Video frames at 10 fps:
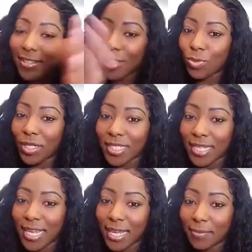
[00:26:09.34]
to switch
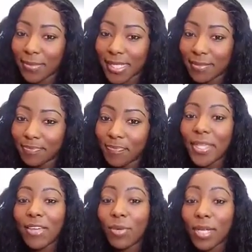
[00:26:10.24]
teams.
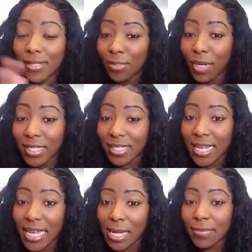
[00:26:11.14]
If we can switch
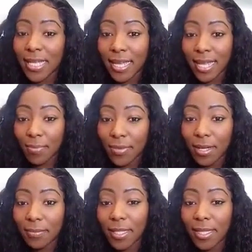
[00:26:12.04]
teams and help
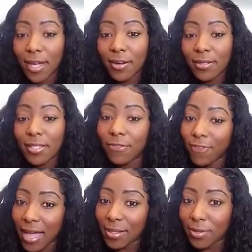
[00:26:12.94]
them learn to
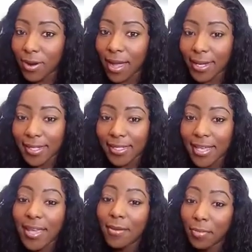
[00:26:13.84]
follow Christ,
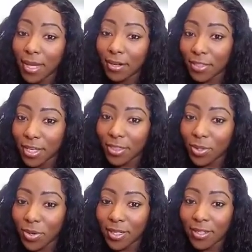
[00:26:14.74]
be under the
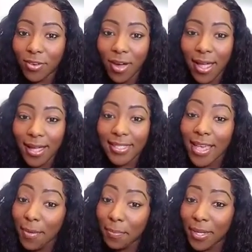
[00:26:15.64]
authority of Christ,
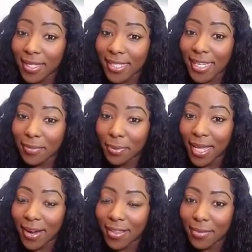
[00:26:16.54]
be a team
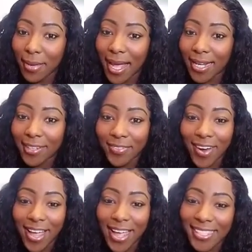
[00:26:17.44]
player in the body of
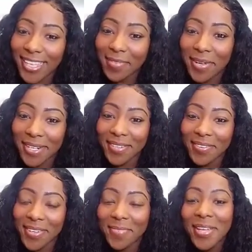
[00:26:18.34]
Christ, come on in the
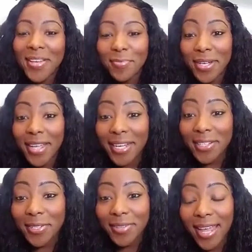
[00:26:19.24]
room. We
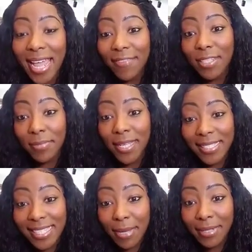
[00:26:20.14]
do not have to be
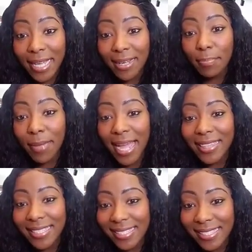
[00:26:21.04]
intimidated by
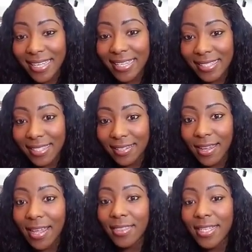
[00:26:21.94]
this
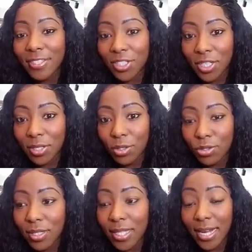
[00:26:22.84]
season and these
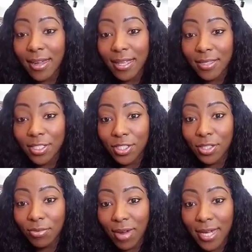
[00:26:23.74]
children that are in this
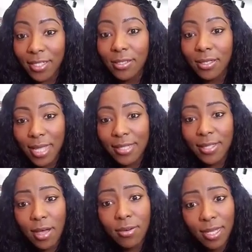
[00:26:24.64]
generation. Let's
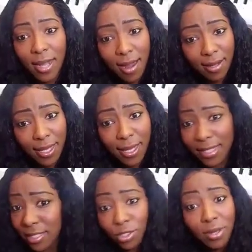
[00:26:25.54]
go get our
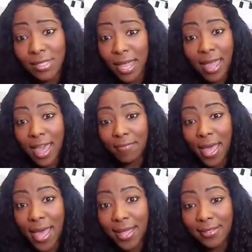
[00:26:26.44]
kids. The streets can't have
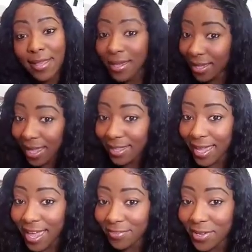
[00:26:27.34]
mine. Can they
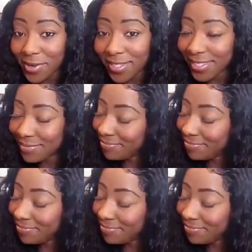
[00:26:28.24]
have yours?